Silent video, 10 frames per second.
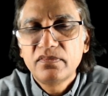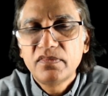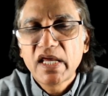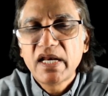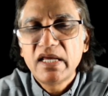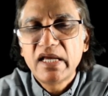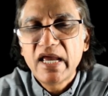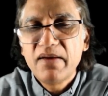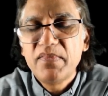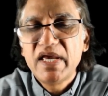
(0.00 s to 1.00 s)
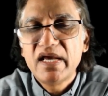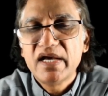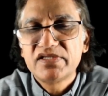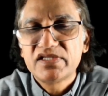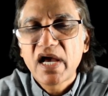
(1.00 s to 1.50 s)
Then he gave me
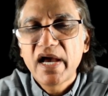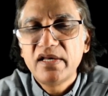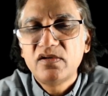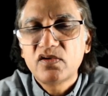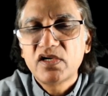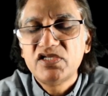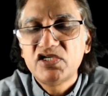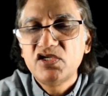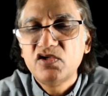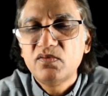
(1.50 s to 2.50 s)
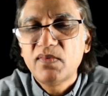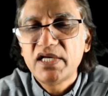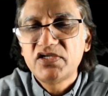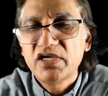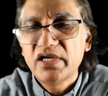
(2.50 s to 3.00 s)
a sign to continue my
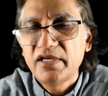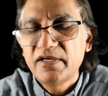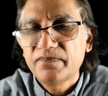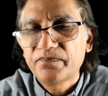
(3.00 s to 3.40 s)
journey.